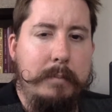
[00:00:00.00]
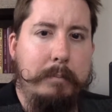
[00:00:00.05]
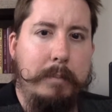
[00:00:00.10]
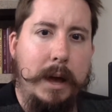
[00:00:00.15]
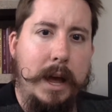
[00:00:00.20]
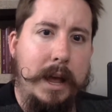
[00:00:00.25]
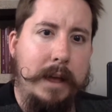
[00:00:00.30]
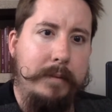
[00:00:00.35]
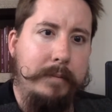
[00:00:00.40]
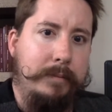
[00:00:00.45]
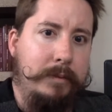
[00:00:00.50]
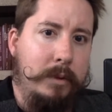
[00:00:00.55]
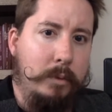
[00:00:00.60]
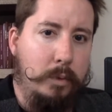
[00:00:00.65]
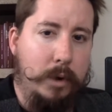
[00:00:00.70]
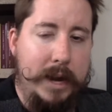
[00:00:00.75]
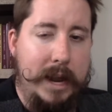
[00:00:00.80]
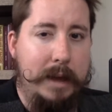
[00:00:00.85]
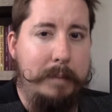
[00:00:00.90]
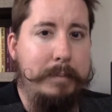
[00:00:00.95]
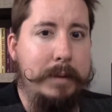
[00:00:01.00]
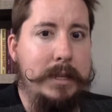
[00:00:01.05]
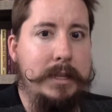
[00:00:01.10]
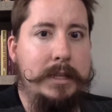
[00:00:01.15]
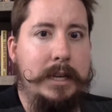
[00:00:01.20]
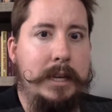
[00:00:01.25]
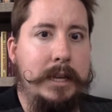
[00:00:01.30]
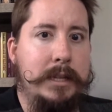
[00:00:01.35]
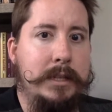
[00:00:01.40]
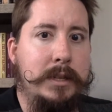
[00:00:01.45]
But what
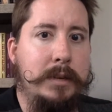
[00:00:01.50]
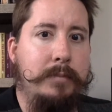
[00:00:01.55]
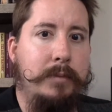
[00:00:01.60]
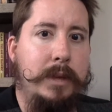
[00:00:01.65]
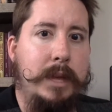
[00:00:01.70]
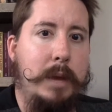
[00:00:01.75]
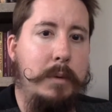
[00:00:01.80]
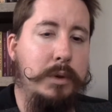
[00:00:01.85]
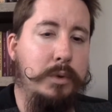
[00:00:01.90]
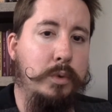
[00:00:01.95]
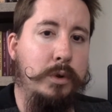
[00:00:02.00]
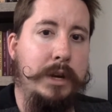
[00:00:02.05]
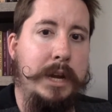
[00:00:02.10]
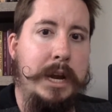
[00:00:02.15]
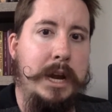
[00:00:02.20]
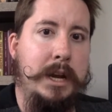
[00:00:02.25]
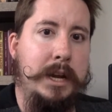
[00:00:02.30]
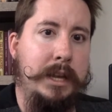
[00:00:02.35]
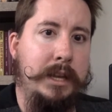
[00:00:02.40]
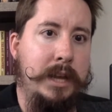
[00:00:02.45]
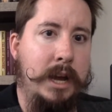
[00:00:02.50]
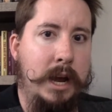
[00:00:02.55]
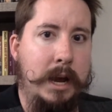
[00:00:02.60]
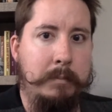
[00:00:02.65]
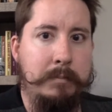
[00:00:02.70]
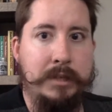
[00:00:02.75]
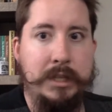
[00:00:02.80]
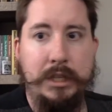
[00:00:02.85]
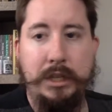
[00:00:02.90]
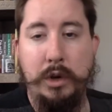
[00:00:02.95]
happens is he was working on a
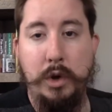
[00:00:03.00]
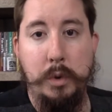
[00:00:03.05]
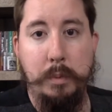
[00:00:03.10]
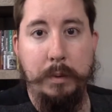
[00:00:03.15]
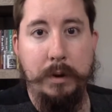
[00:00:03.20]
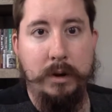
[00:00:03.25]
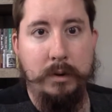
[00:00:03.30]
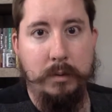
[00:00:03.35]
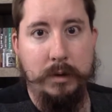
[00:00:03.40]
time scoop,